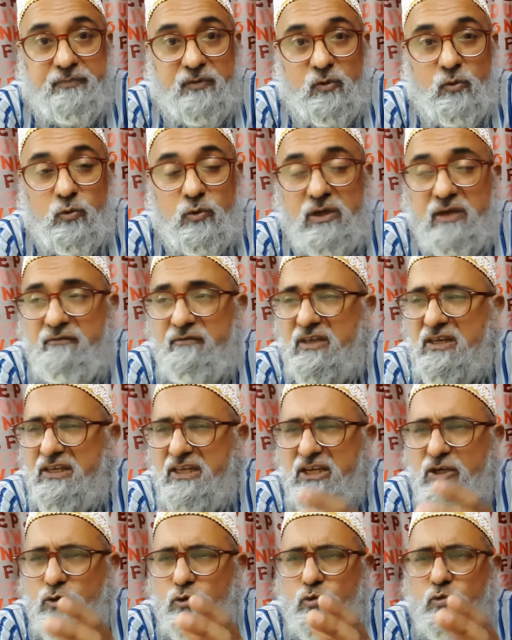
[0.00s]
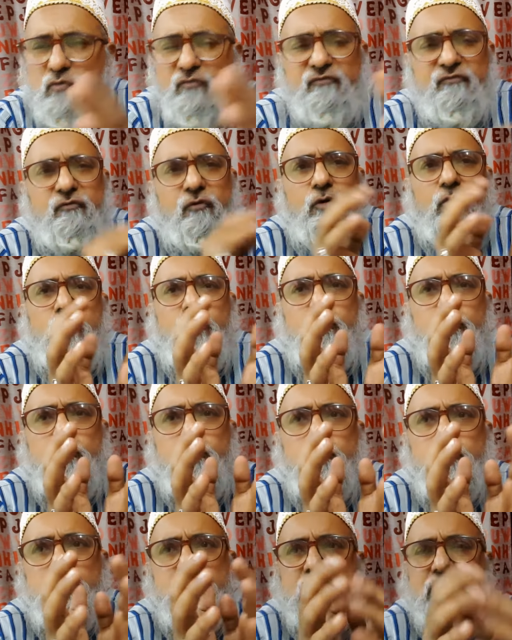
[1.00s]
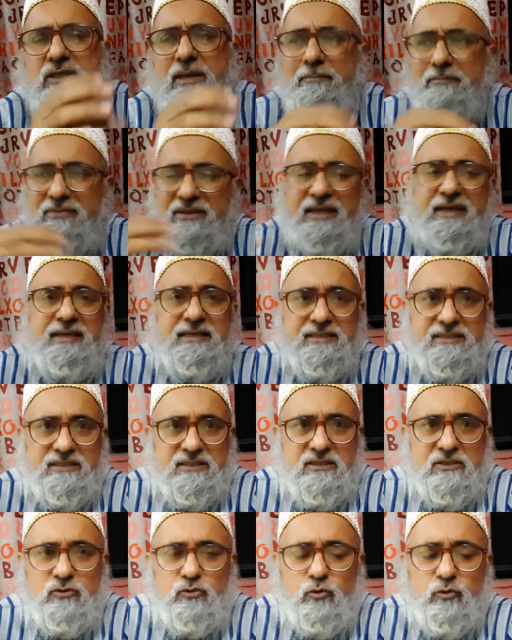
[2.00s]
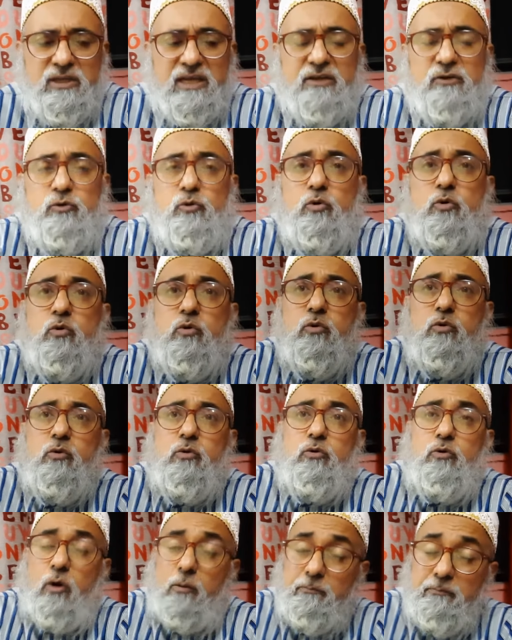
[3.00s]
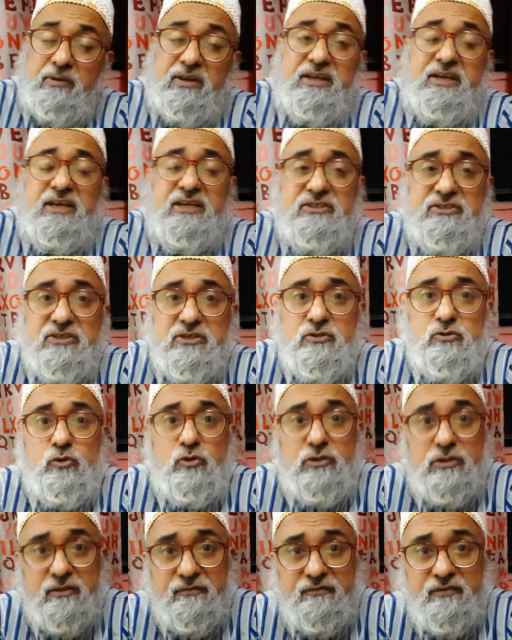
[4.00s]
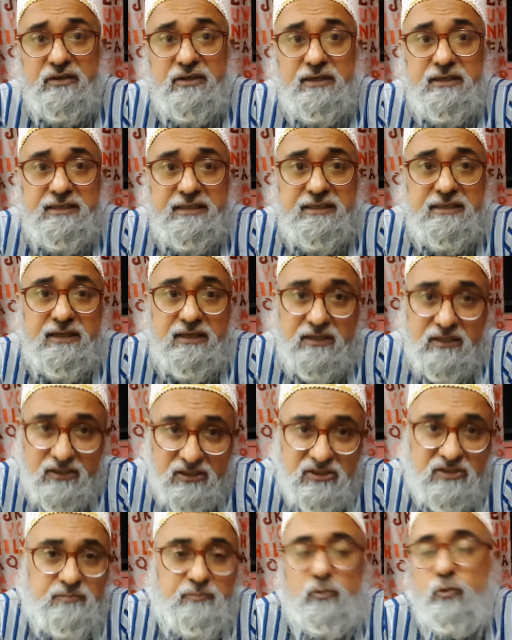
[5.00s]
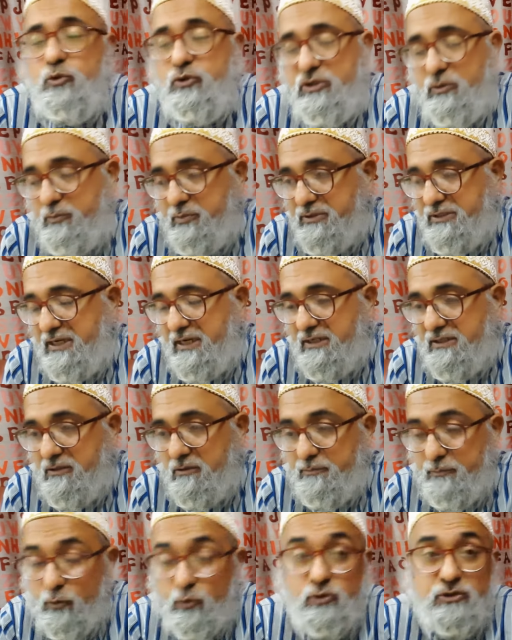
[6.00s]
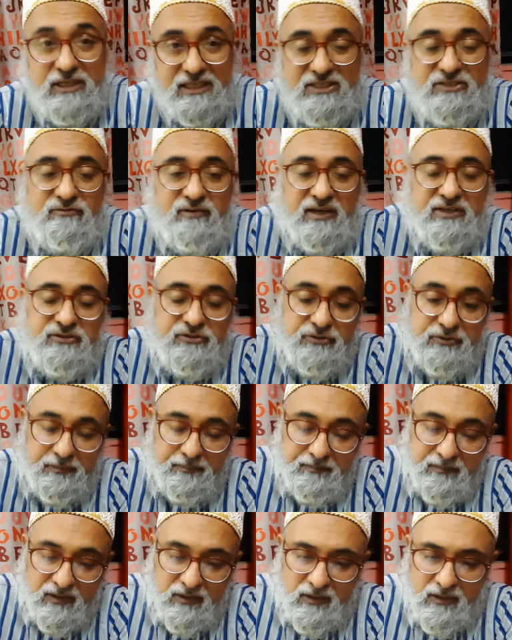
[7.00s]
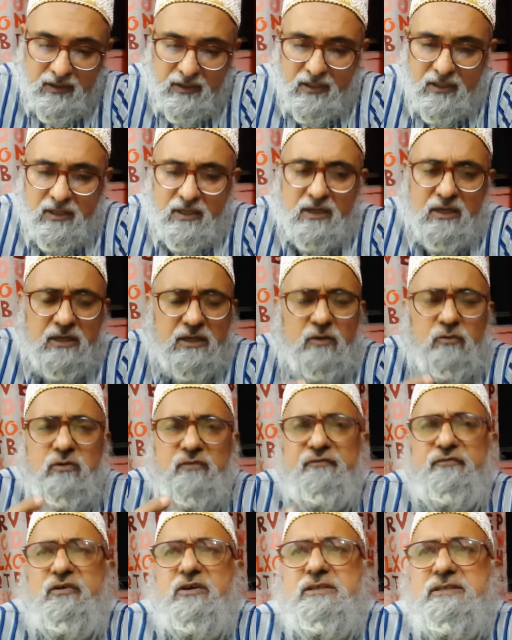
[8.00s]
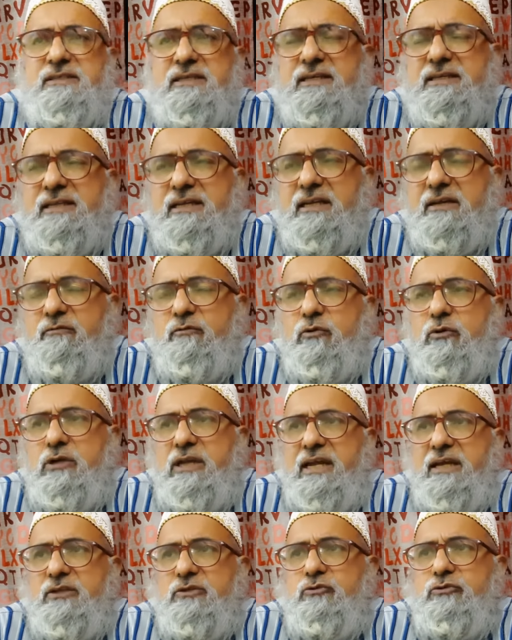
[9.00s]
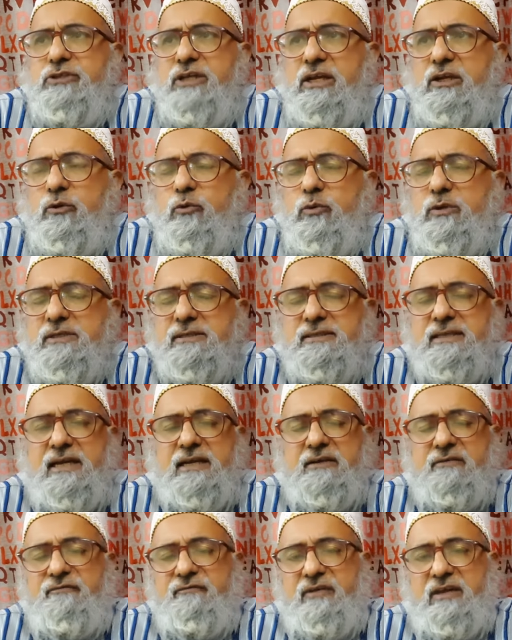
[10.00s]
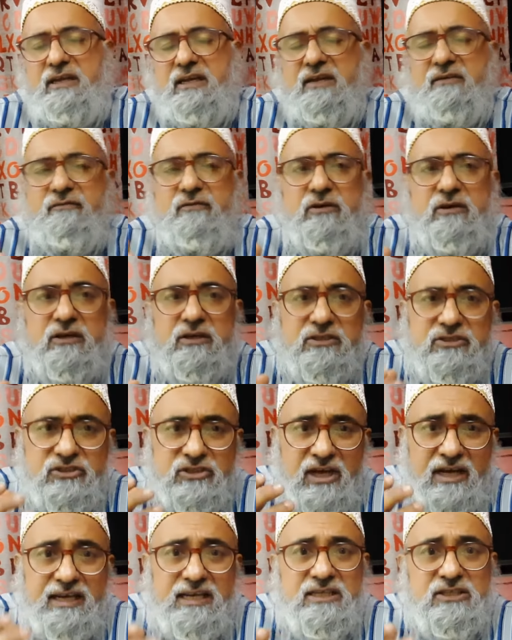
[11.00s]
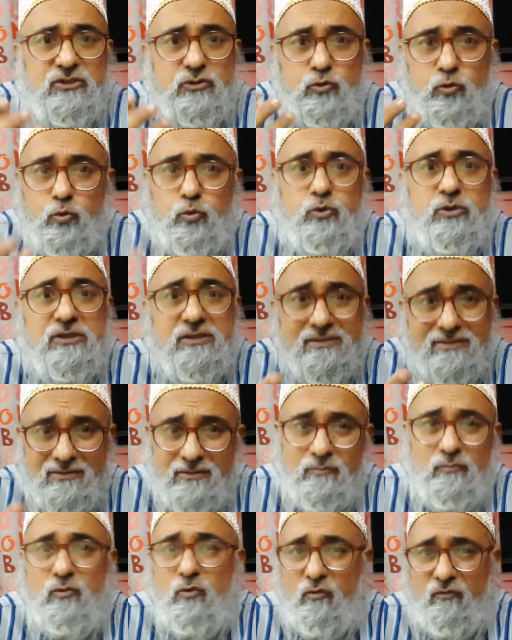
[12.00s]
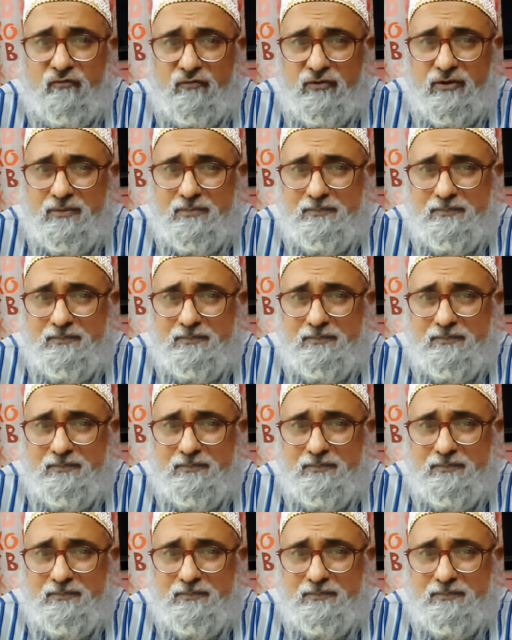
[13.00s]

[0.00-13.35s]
okay, we need to follow some things so that no complications or difficulty occurs post extraction. Now the first thing that I would like to tell you is that whenever a child's tooth is removed,